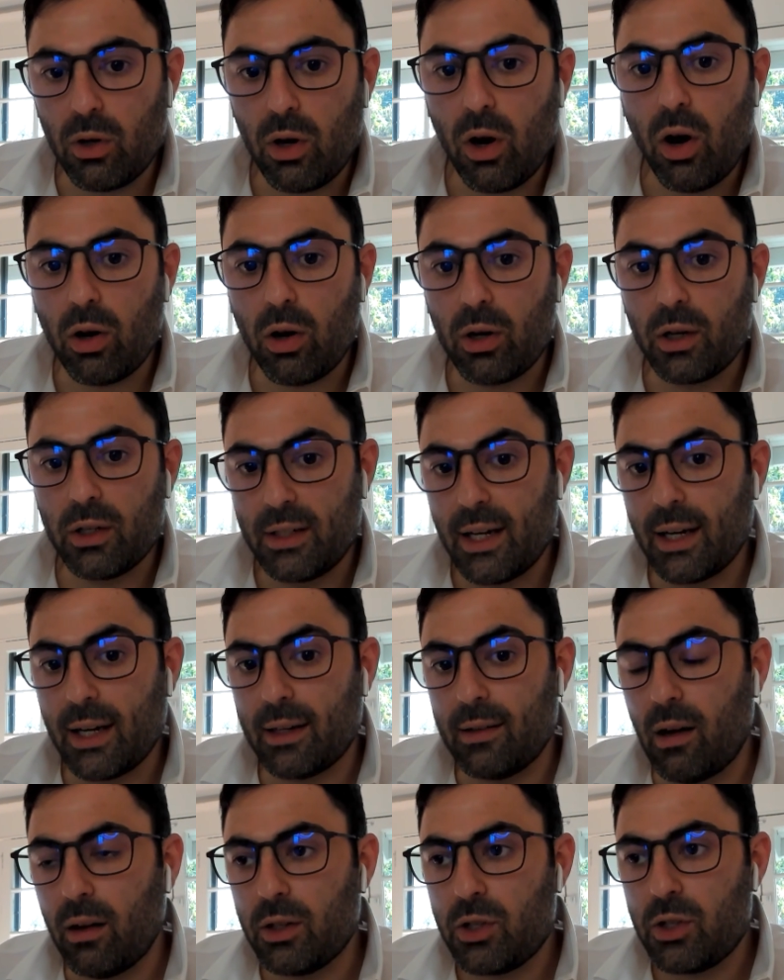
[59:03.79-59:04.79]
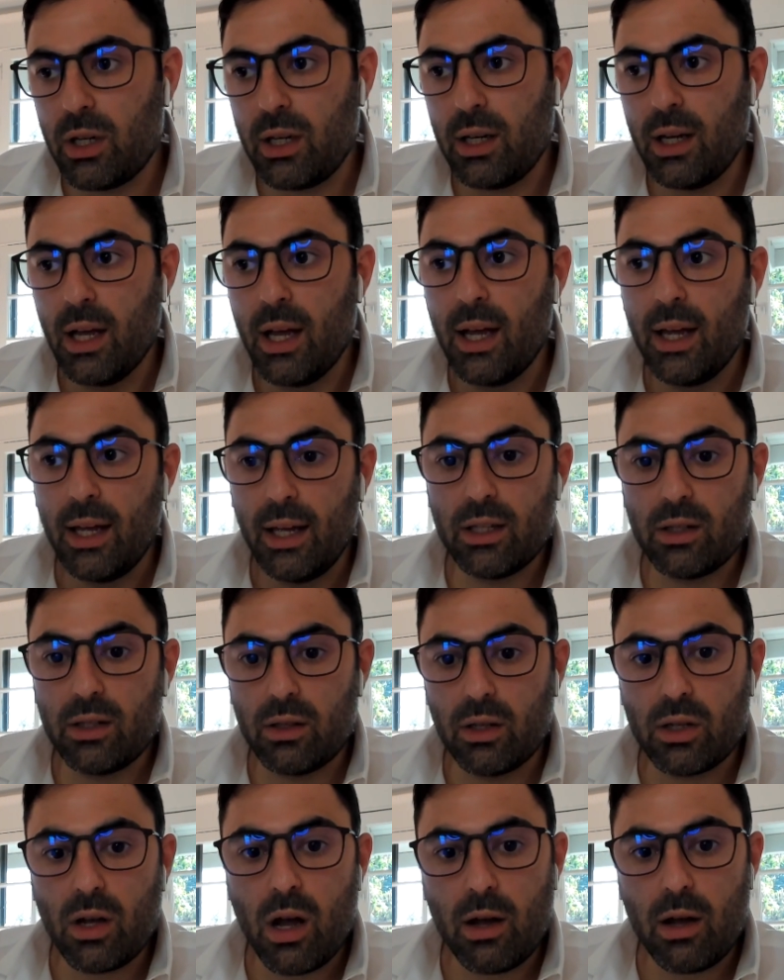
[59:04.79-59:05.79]
hard technology, it's
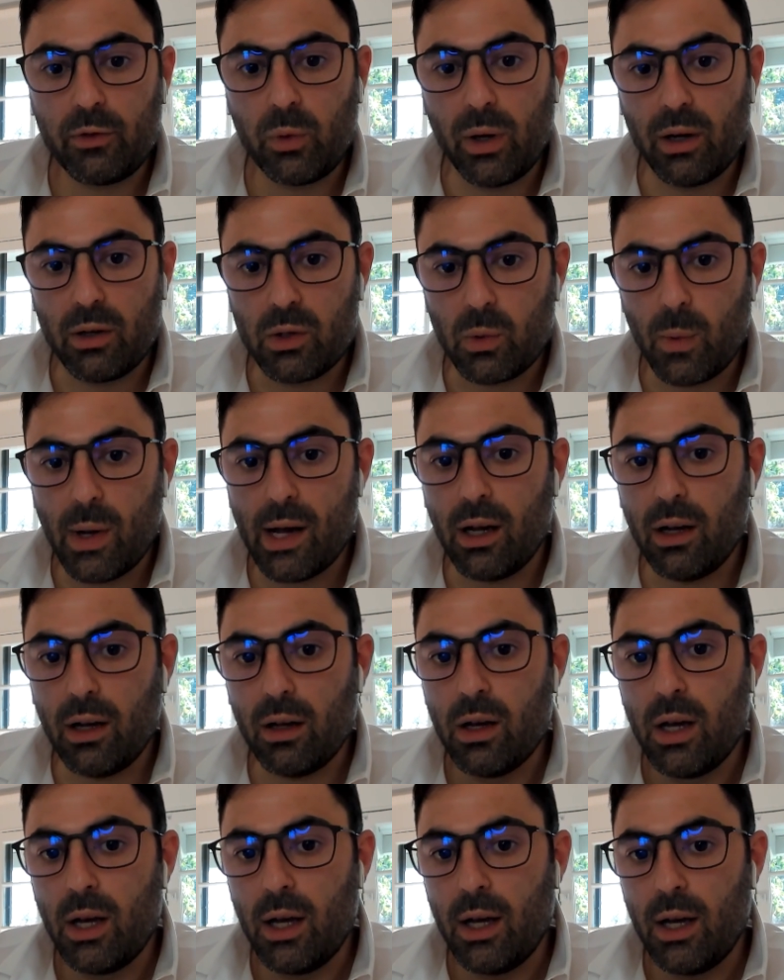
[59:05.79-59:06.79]
the software as well.